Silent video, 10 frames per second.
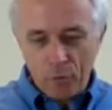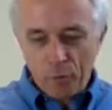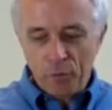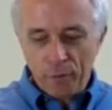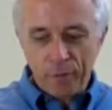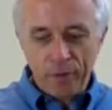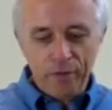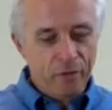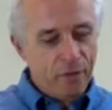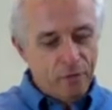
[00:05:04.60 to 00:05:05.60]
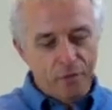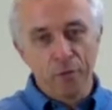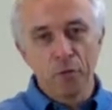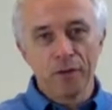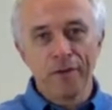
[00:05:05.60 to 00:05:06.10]
all the prices of
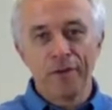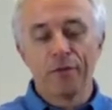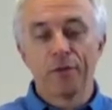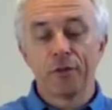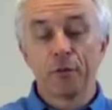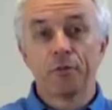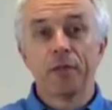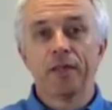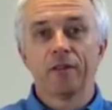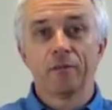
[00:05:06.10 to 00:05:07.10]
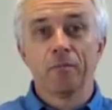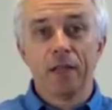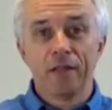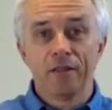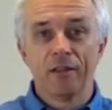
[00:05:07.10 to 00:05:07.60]
all the individual bits and
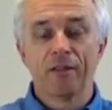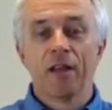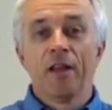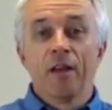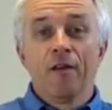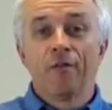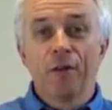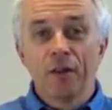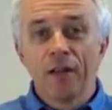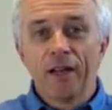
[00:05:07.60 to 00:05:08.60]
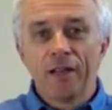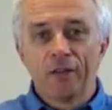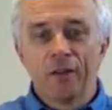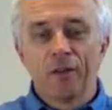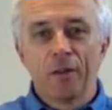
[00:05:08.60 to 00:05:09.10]
pieces, follow the links
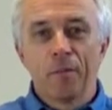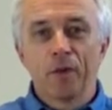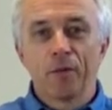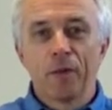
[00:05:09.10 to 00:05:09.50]
on the bottom of